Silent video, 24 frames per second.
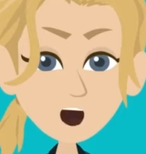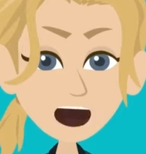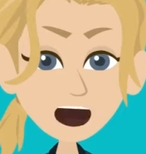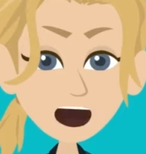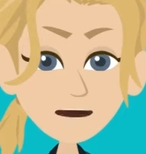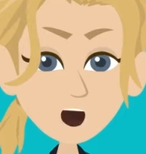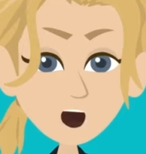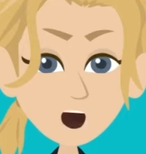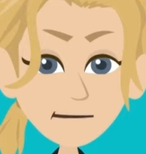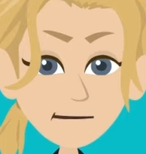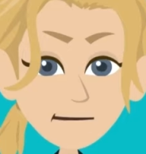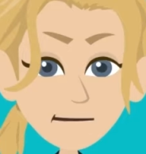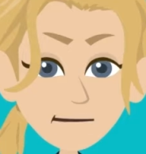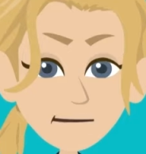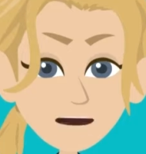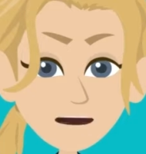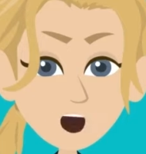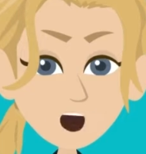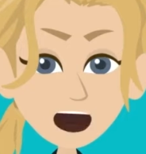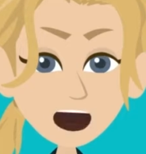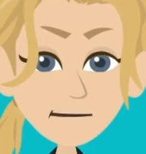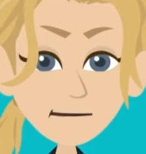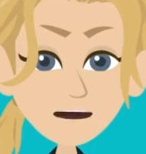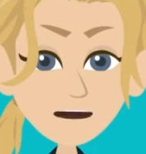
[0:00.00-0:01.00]
the brain
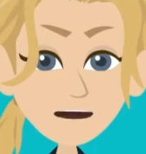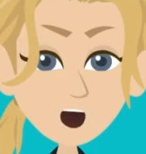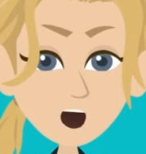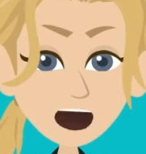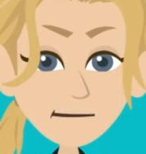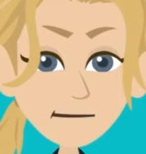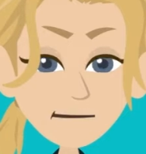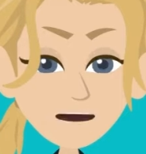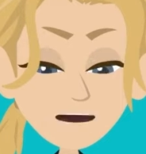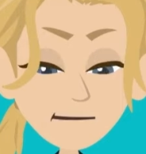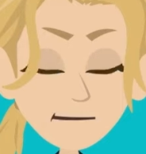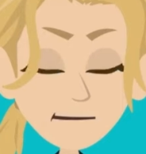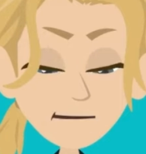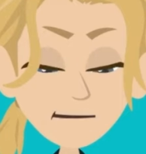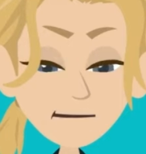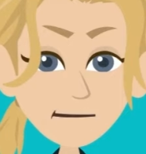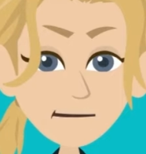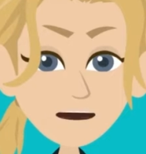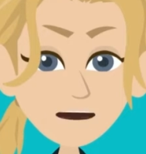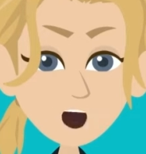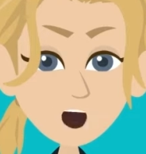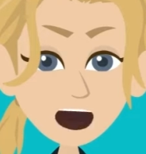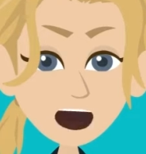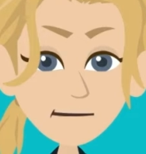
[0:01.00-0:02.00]
and brainstem
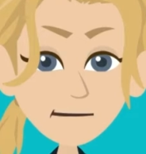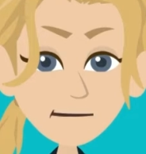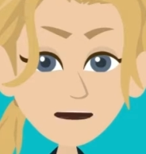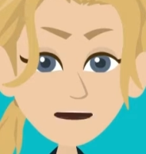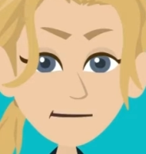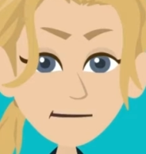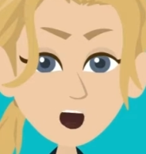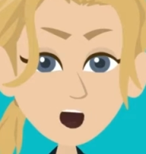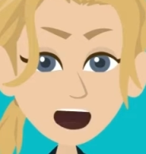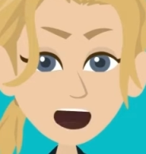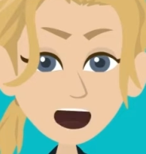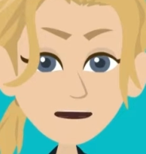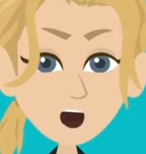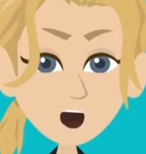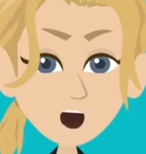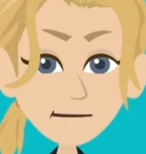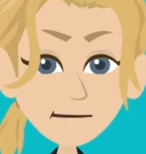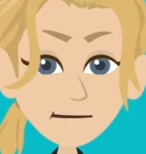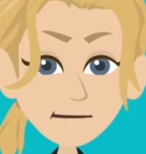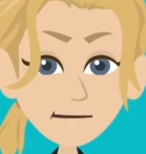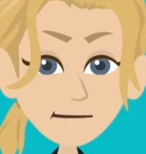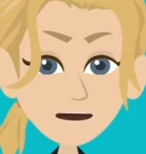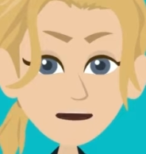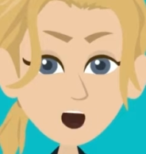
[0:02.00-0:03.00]
at the expense
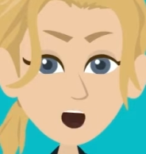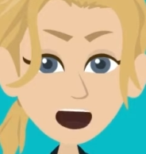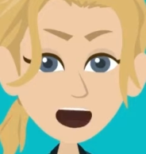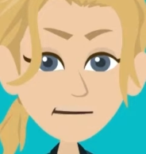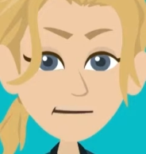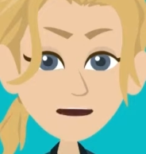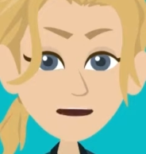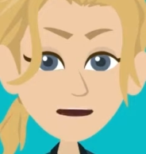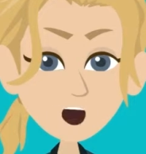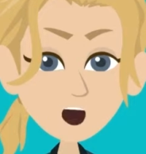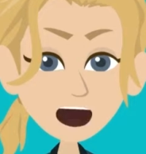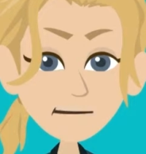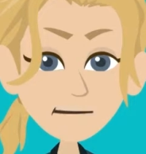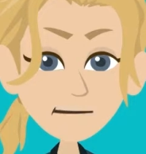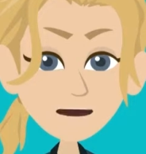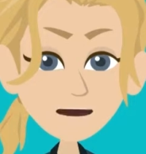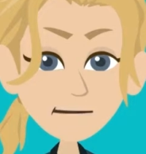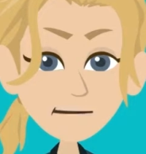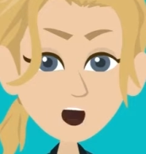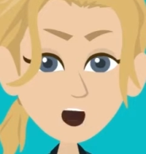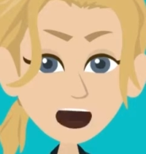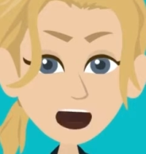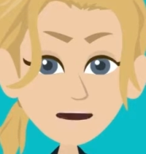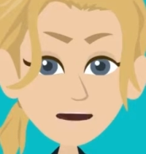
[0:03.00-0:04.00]
of other less
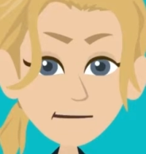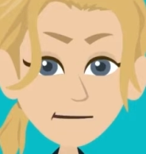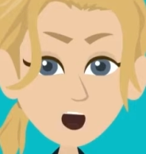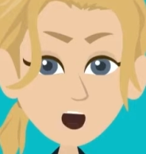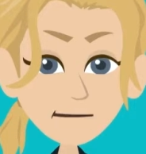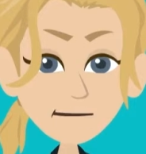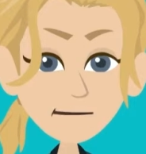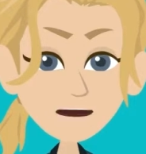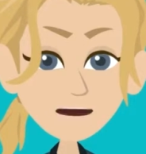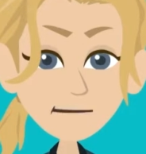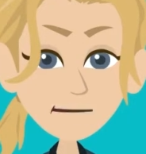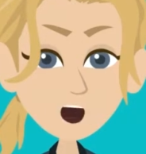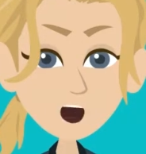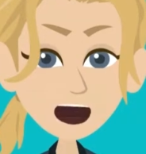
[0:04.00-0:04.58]
vital systems.